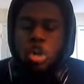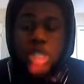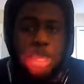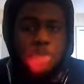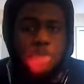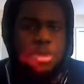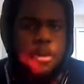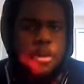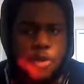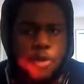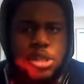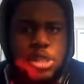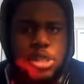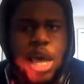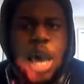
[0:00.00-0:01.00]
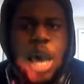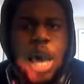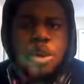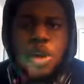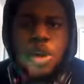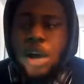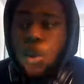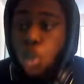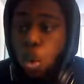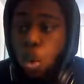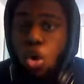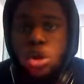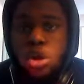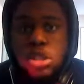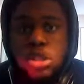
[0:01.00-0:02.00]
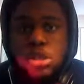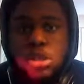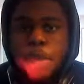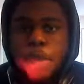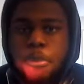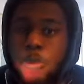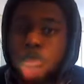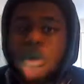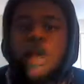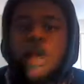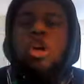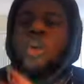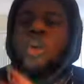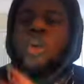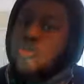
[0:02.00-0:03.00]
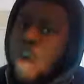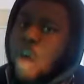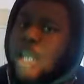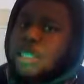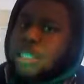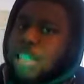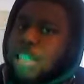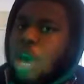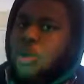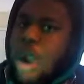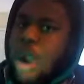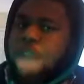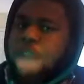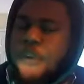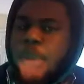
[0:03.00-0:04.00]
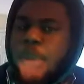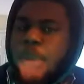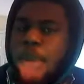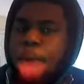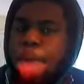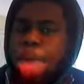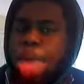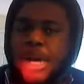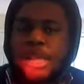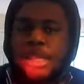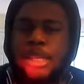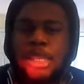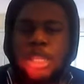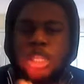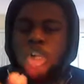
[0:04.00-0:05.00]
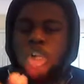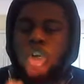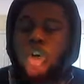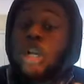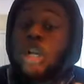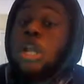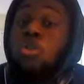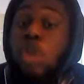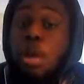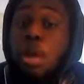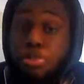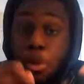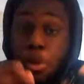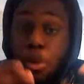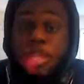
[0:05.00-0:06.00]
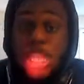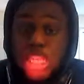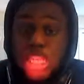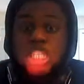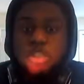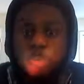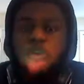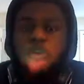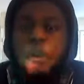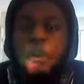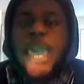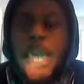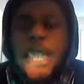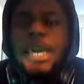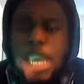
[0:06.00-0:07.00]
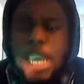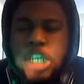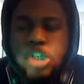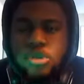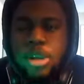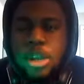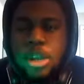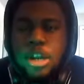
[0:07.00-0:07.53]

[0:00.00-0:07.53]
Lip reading: something the first time, you know, like wars, you try to stay away from it. But you're literally, this is repeating history.